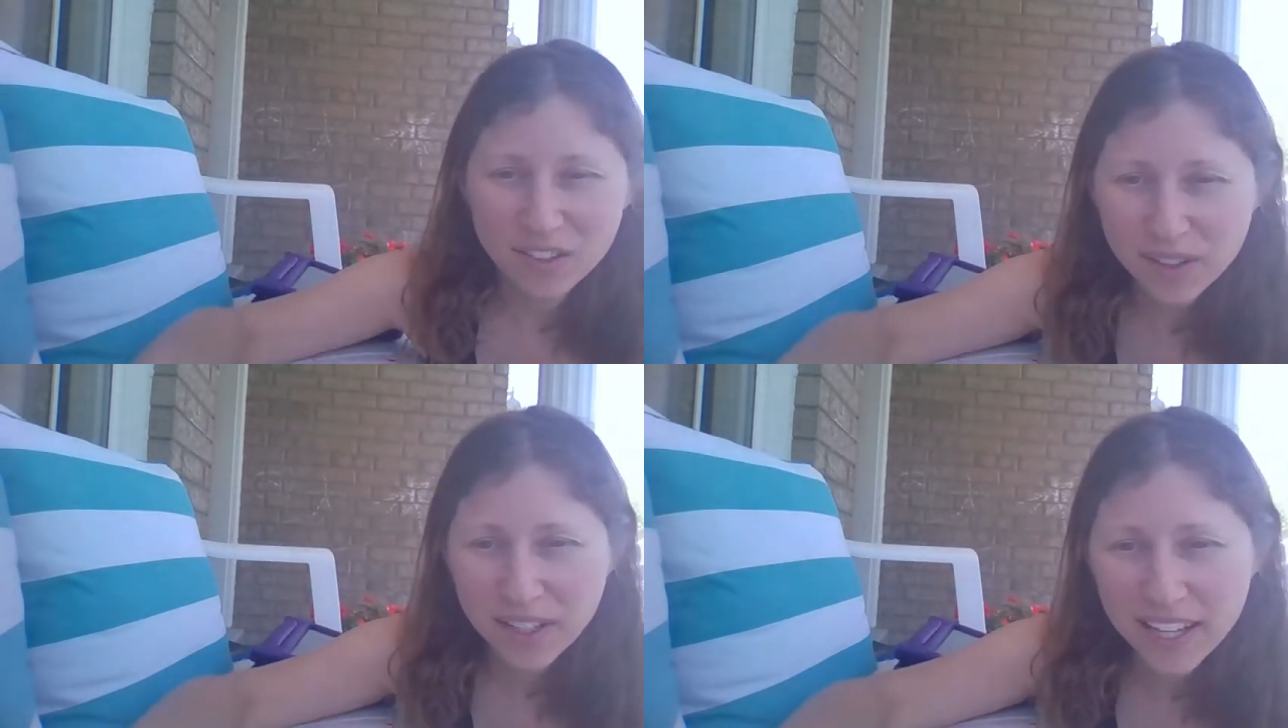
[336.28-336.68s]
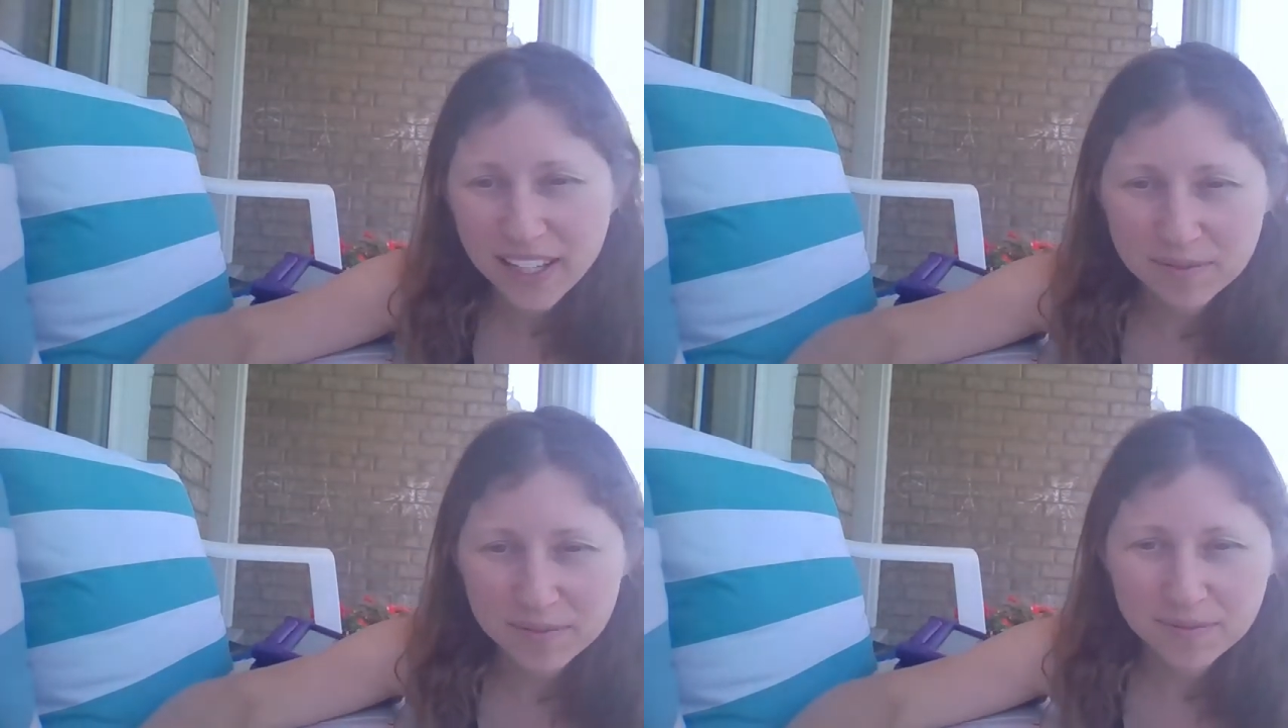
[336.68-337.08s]
Okay,
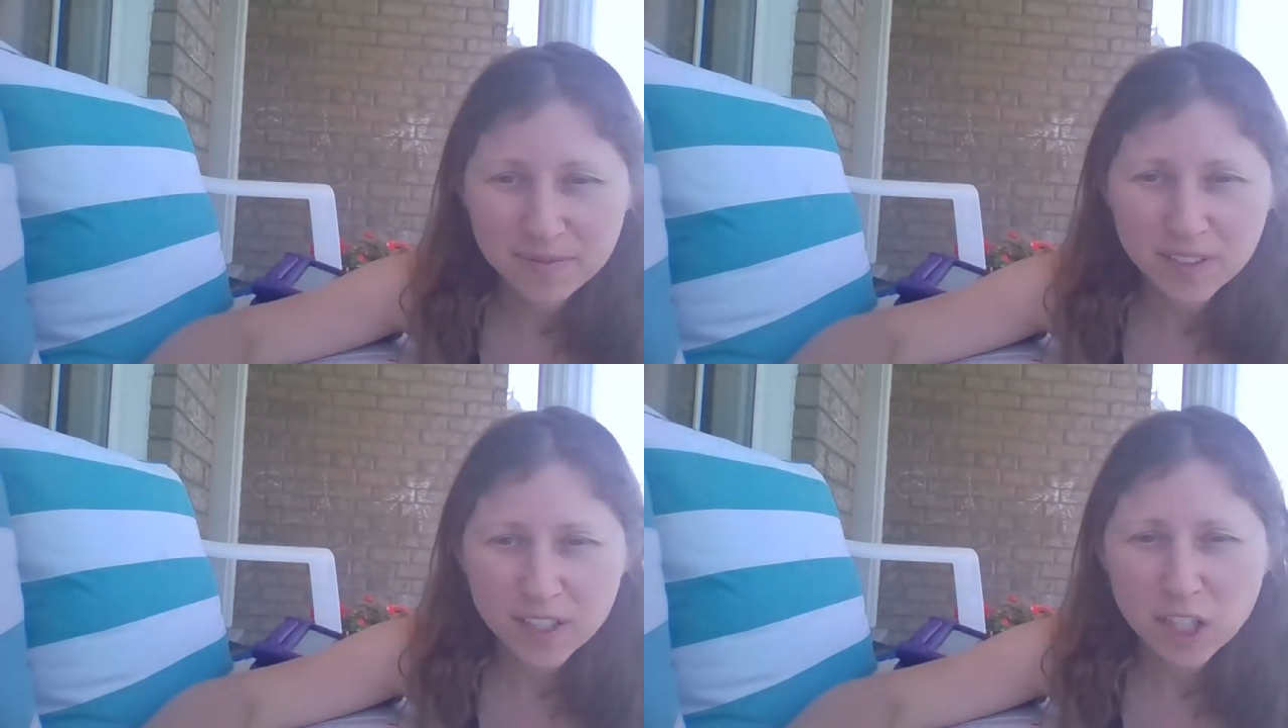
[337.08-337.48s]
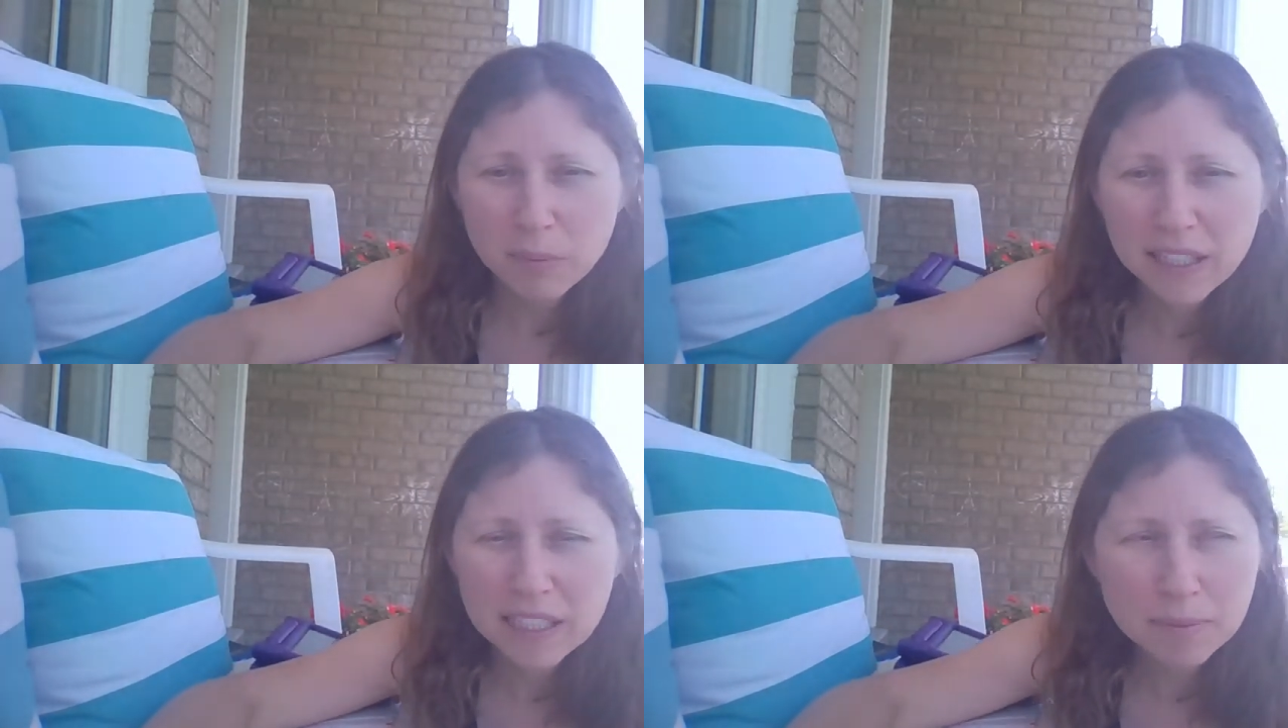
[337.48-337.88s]
you
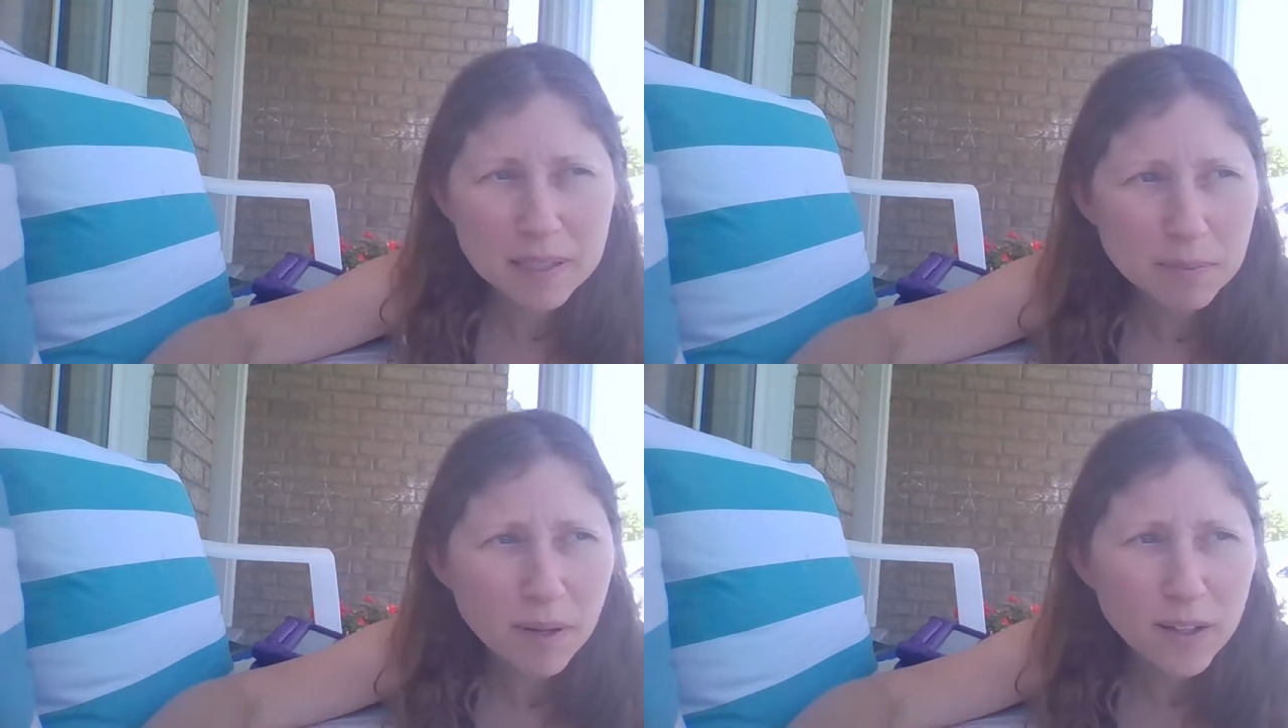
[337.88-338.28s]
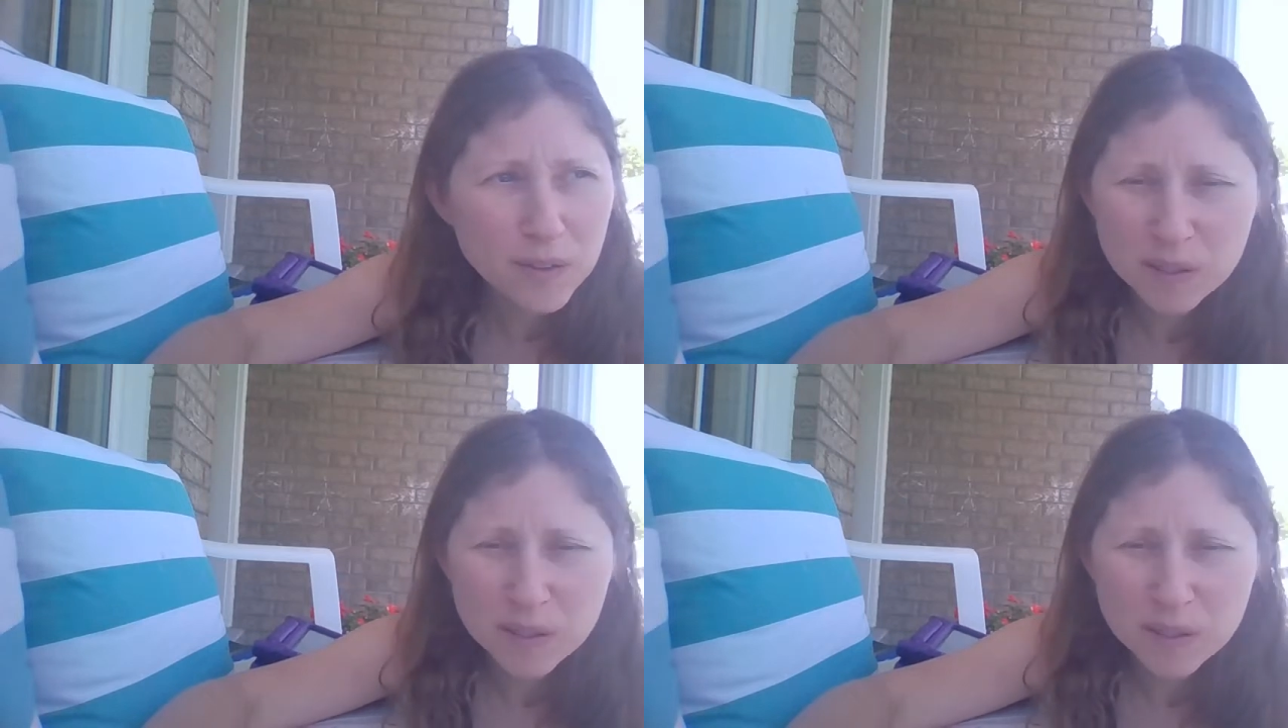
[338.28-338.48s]
might need to press pause for